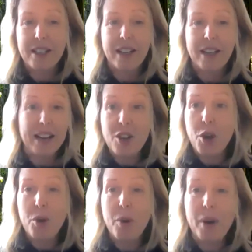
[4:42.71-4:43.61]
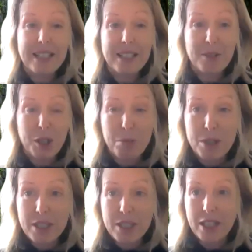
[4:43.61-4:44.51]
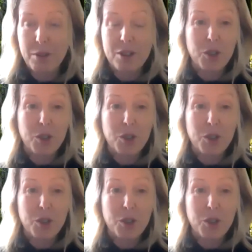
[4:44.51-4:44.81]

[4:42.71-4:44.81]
I had no idea that we could be sitting here with